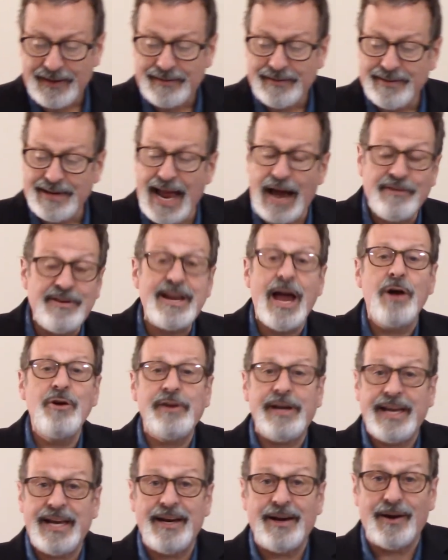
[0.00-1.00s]
Now,
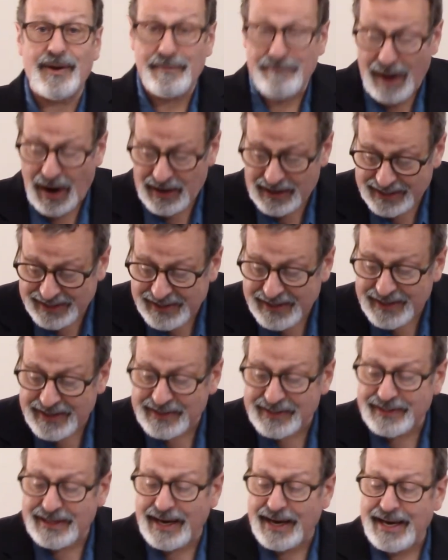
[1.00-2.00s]
note here, mark
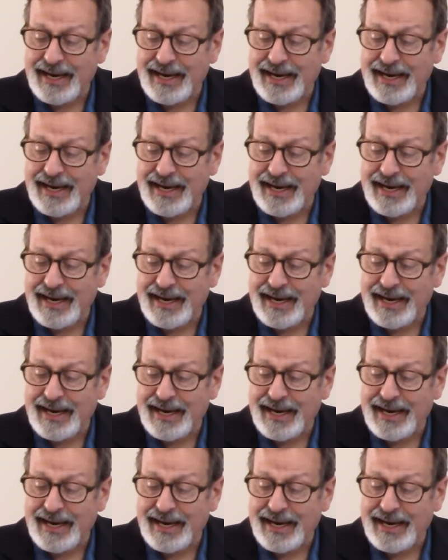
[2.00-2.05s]
this,